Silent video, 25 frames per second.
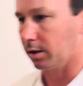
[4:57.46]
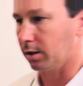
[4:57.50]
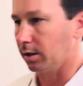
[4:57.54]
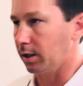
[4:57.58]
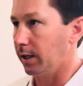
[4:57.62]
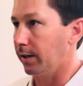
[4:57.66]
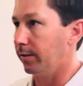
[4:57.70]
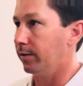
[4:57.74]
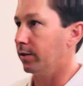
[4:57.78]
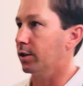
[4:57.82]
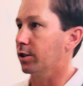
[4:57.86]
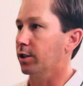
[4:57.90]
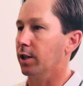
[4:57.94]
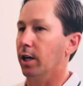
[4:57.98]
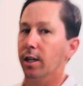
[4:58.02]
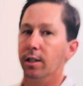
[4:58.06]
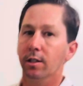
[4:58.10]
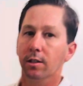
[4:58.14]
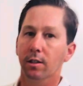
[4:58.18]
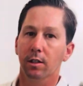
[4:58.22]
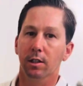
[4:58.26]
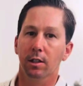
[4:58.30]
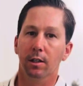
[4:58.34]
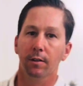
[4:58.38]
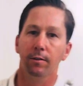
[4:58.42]
given
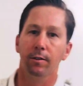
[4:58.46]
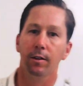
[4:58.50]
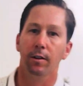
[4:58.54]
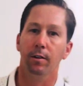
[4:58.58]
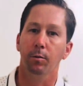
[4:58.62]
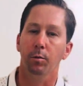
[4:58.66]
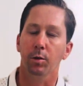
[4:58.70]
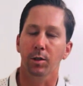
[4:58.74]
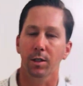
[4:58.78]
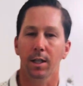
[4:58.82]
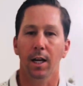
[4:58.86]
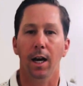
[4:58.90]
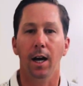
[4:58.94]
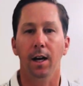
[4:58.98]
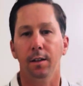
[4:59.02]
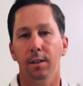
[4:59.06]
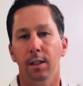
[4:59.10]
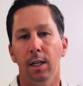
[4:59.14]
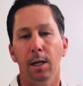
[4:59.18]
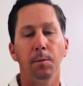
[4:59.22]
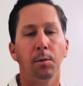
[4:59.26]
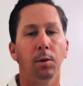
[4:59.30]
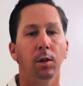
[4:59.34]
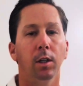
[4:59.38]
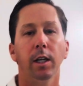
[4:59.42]
justice if it was not
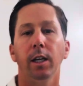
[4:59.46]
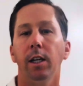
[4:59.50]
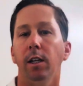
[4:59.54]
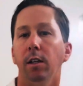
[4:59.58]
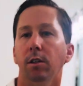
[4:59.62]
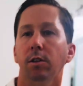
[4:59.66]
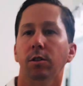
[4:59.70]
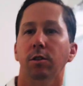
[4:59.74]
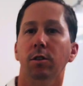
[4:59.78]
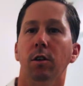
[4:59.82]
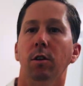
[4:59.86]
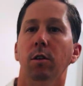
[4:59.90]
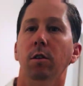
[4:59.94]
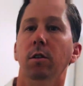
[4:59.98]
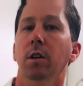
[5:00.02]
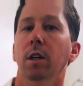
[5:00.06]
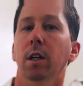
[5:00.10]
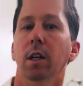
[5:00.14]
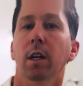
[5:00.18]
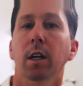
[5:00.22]
deep cleaned. So